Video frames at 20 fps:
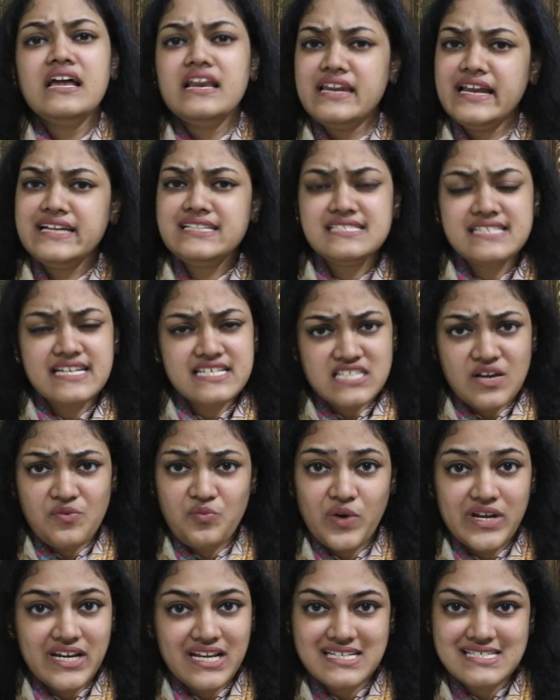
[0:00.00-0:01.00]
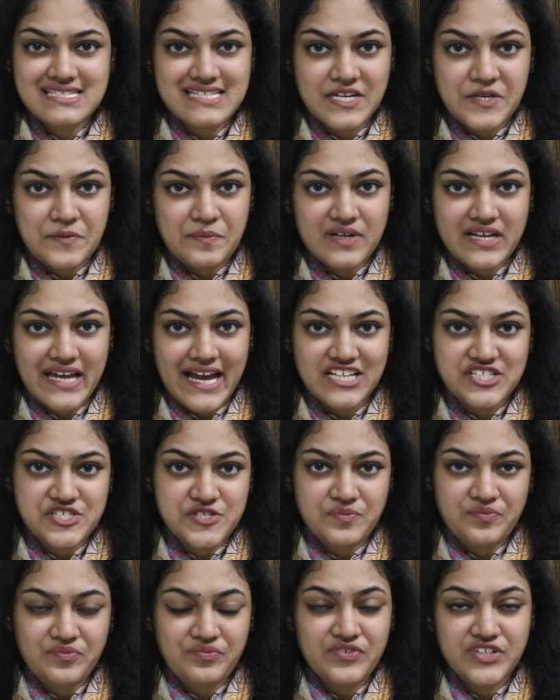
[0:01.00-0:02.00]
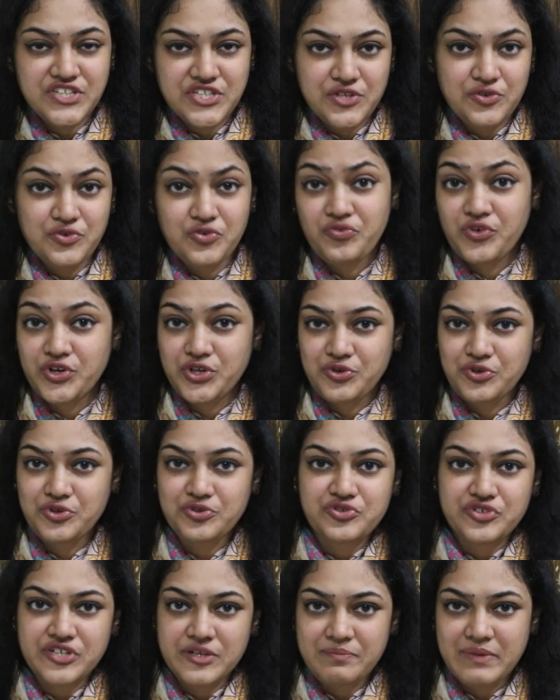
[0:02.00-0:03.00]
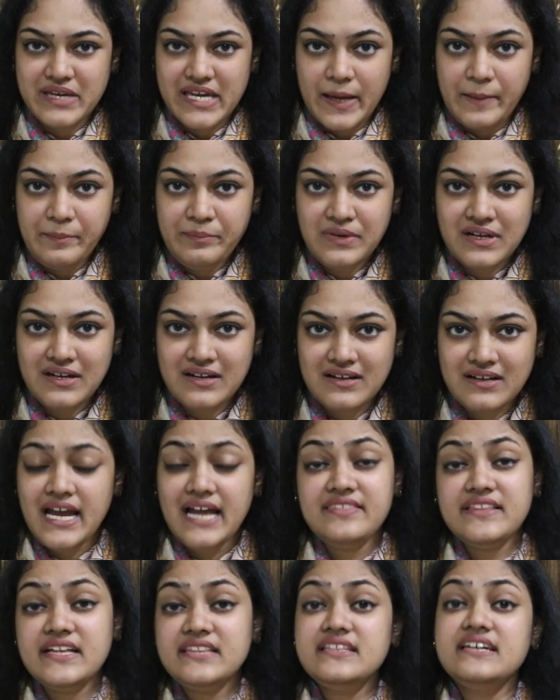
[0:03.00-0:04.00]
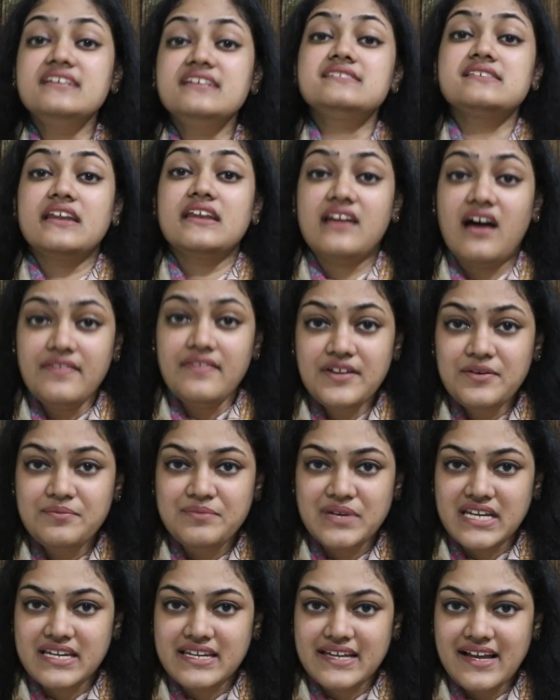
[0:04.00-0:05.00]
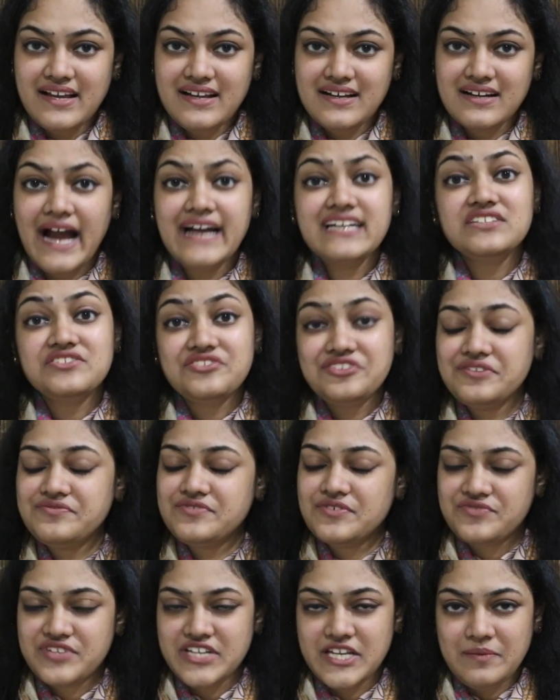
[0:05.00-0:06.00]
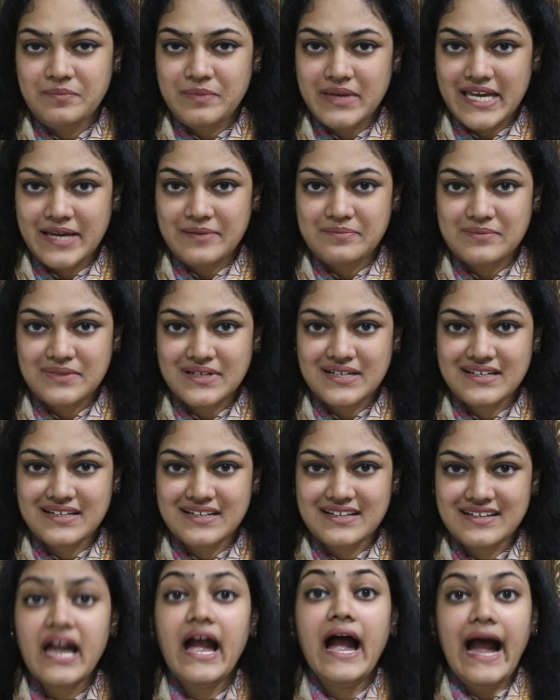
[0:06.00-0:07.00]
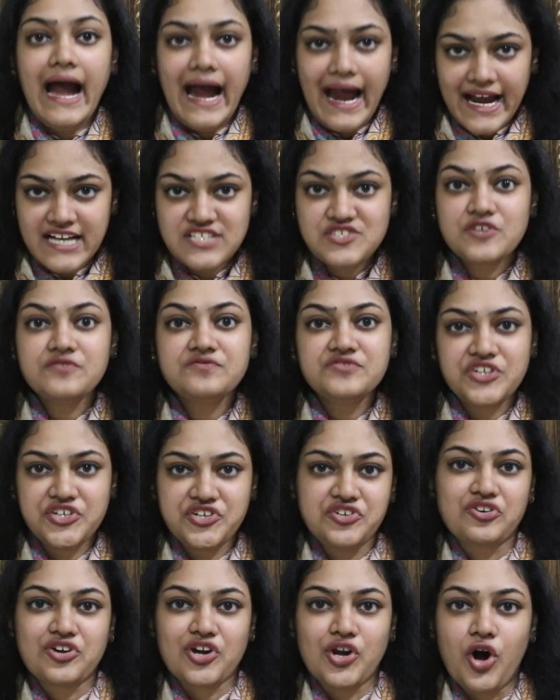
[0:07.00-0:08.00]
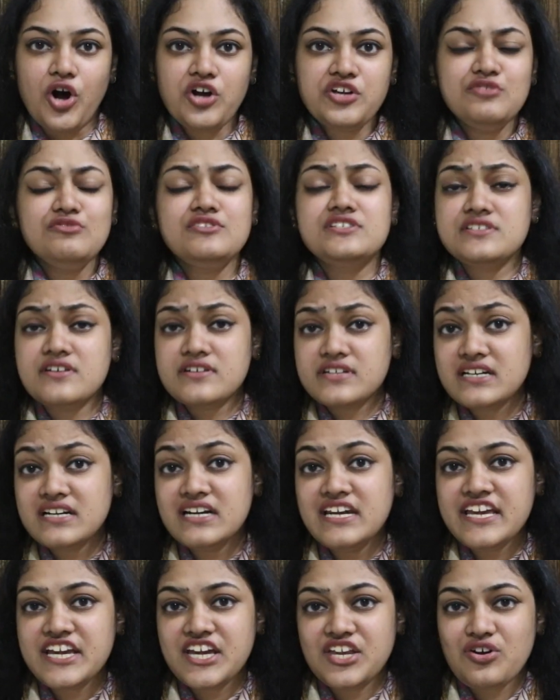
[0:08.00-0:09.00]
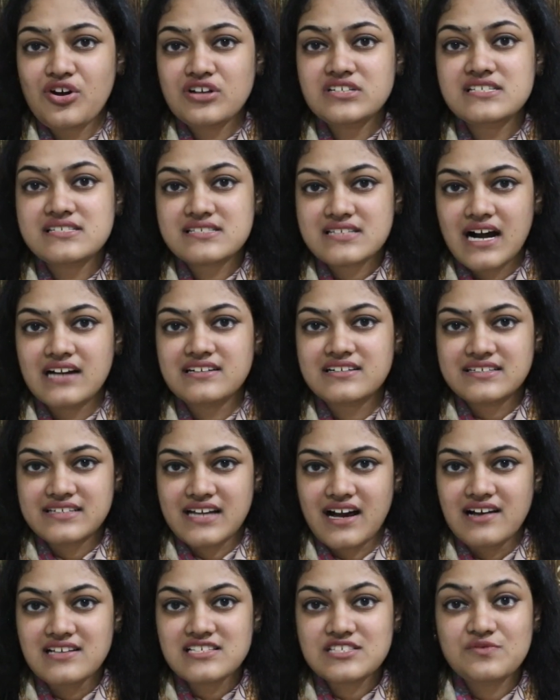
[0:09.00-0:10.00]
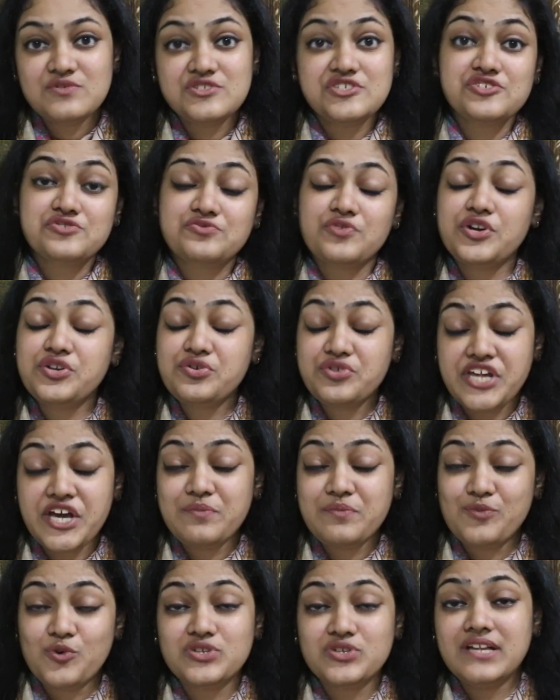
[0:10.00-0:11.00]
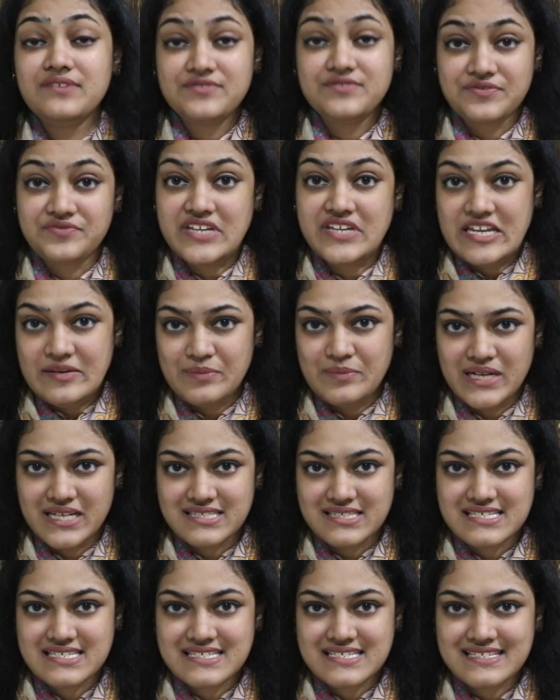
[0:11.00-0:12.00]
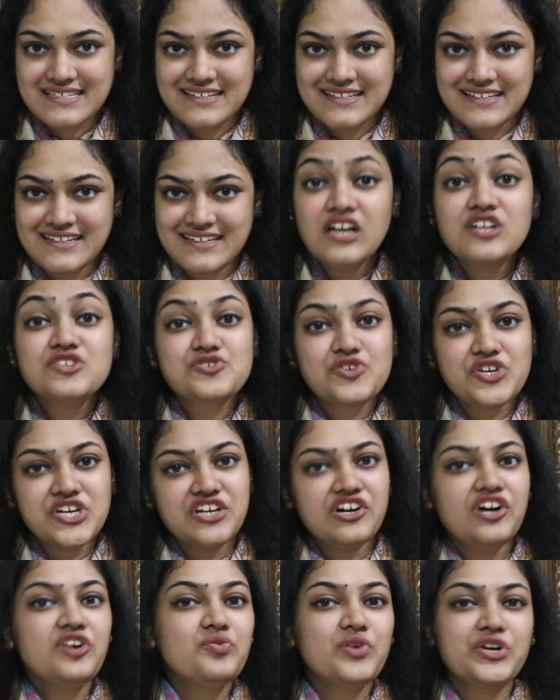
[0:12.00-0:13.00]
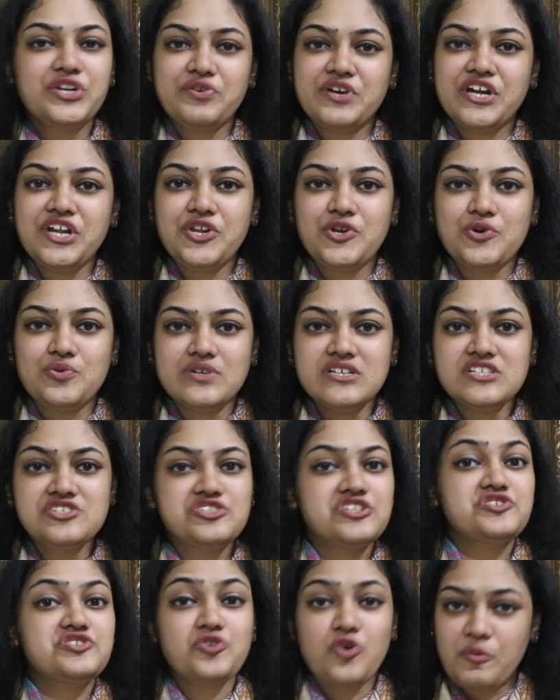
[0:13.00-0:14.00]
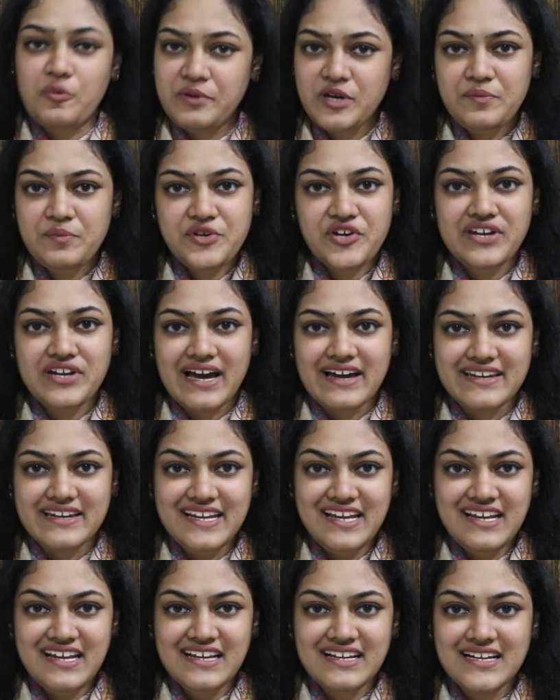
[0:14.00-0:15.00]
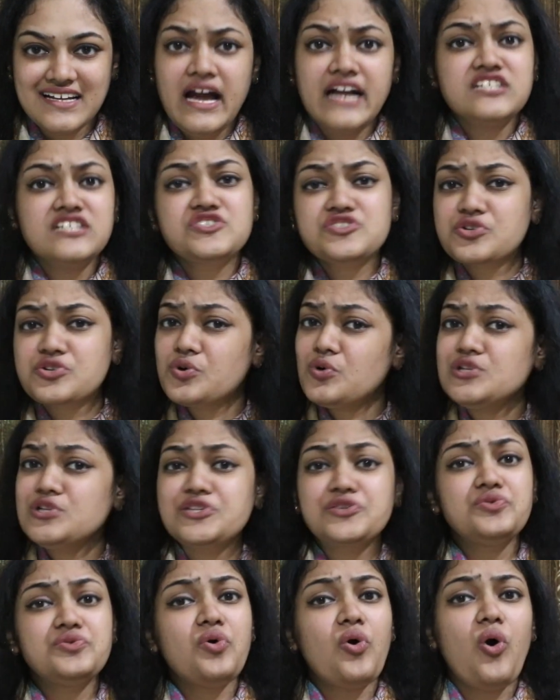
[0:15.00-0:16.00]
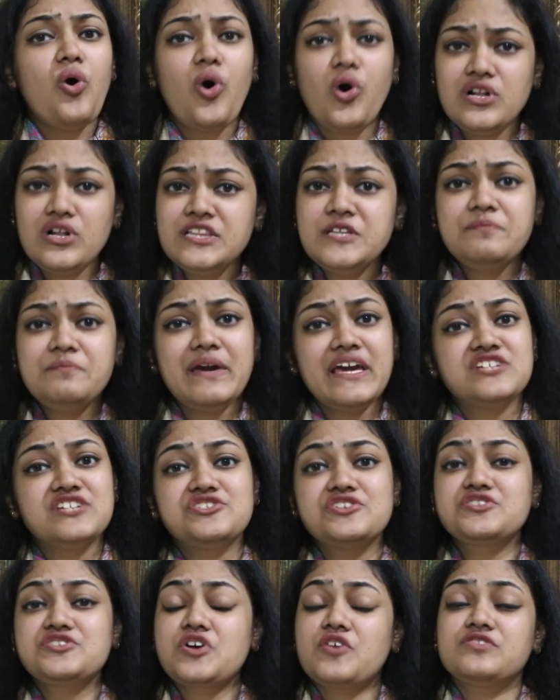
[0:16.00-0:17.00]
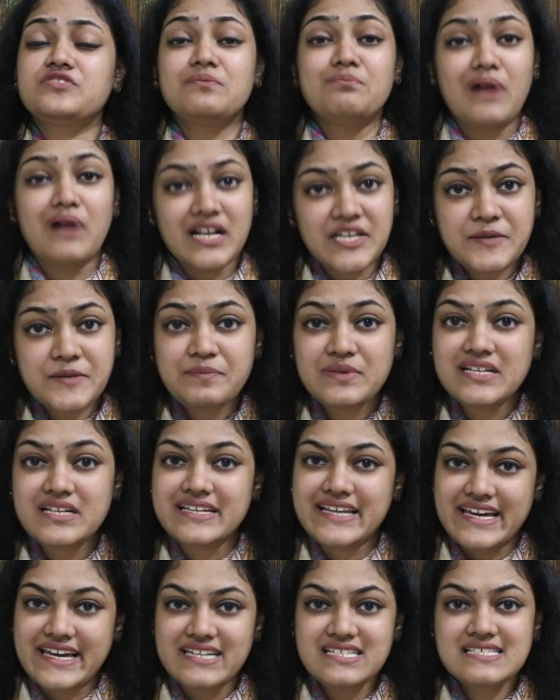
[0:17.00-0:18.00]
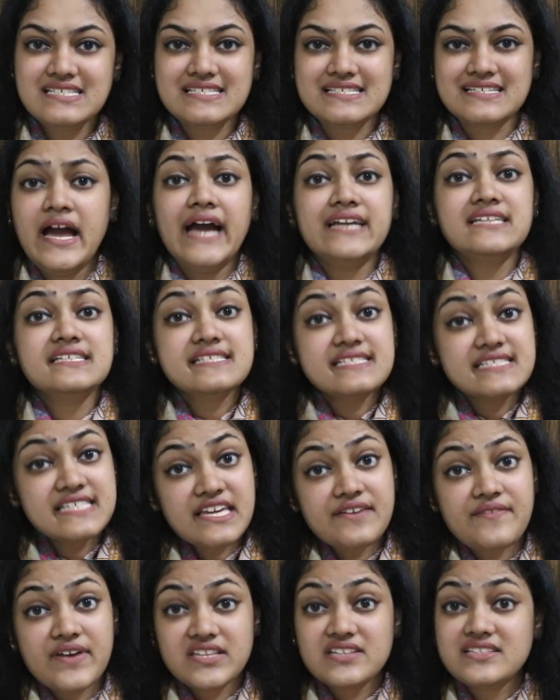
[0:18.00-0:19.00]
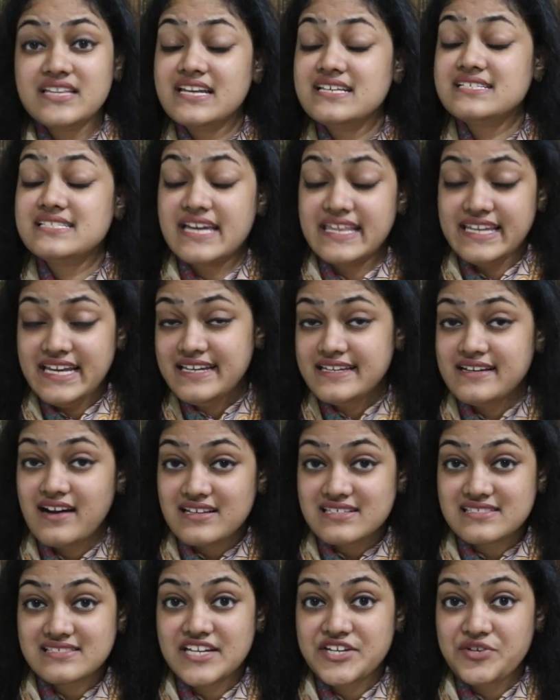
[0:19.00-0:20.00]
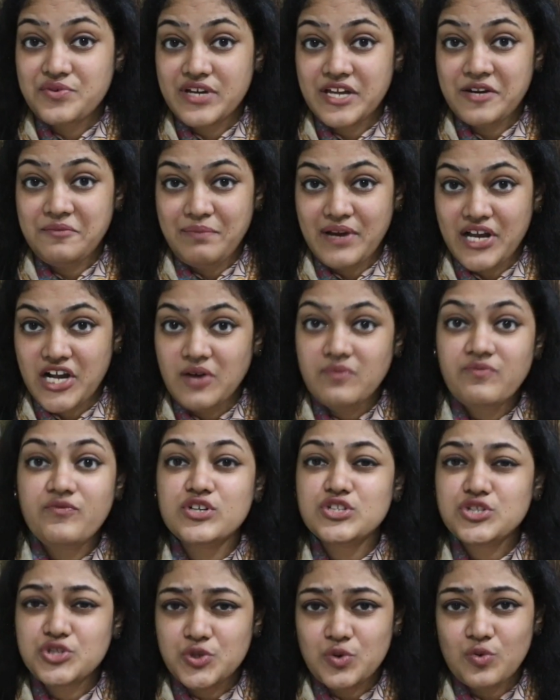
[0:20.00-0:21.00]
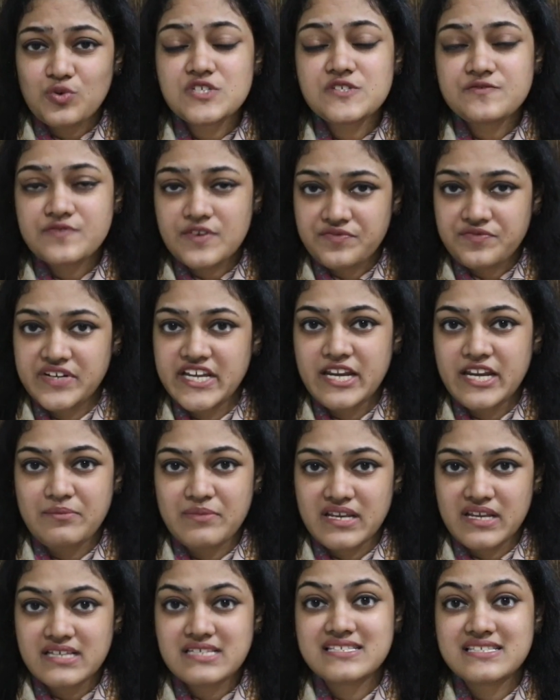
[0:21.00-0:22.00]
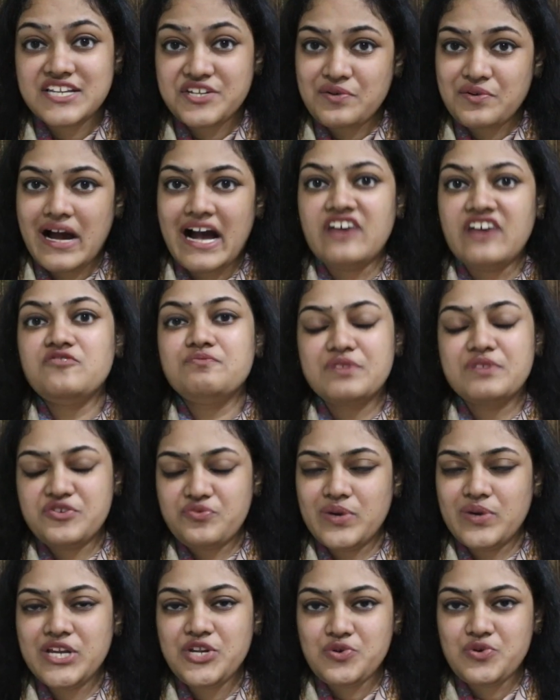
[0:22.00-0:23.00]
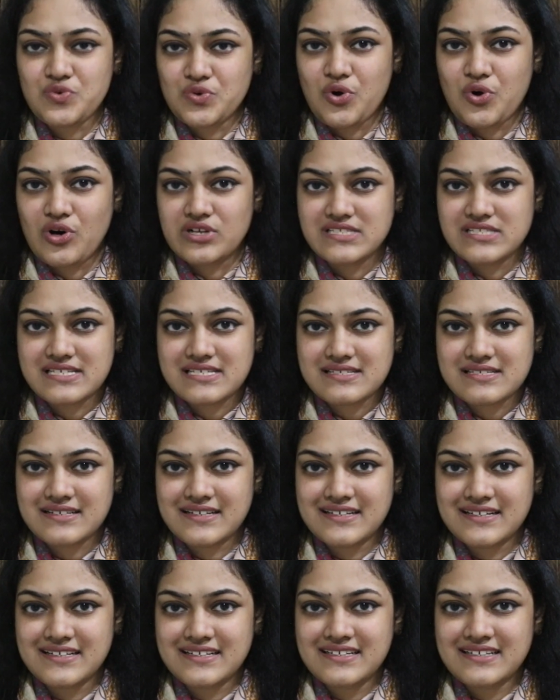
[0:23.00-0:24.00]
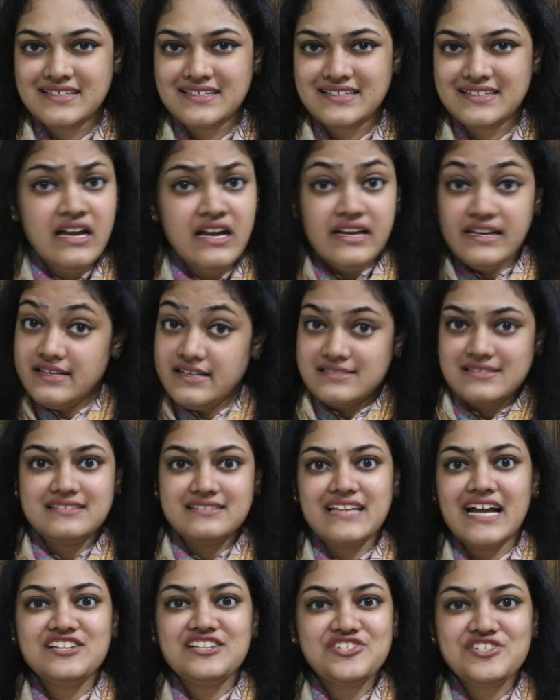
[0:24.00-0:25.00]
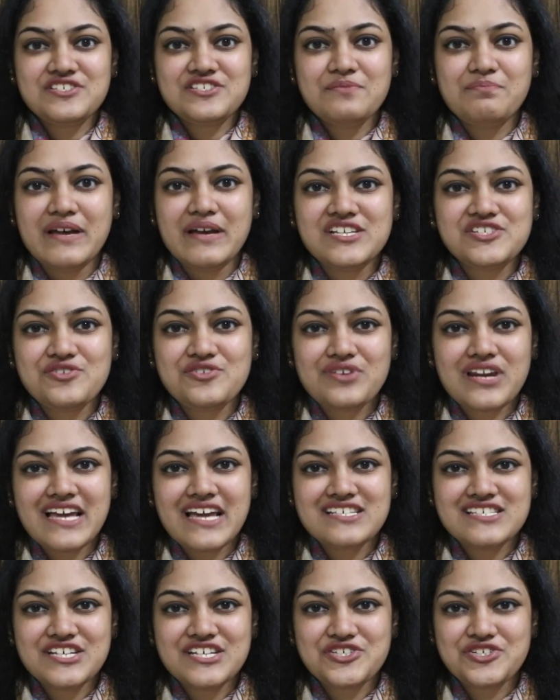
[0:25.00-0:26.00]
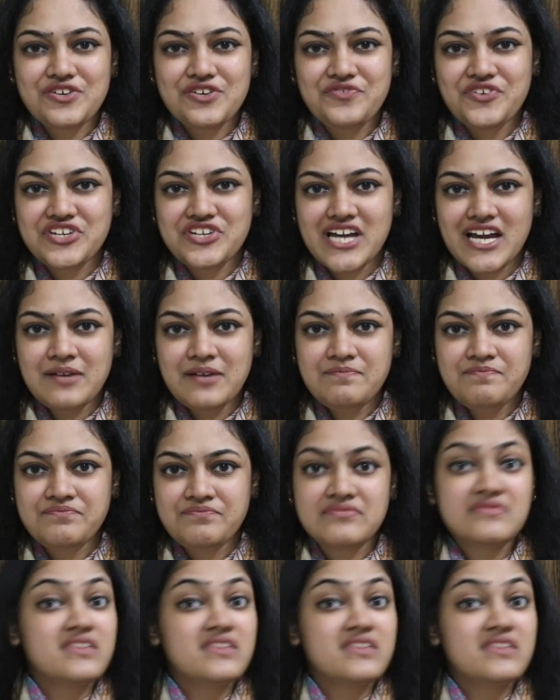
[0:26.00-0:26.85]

Let's say someone has set up a catch-up with you for 2 to 3 p.m. and then there is another meeting at 3:15 p.m. As of 3 o'clock, you certainly cannot start a task which is going to take more than 15 minutes. So here what you can do is just open up your diary and scroll through all the pages of the multiple days and see whether there is any task that you can pick up for those 15 minutes that you have between two calls. Isn't that just the best utilization of your time?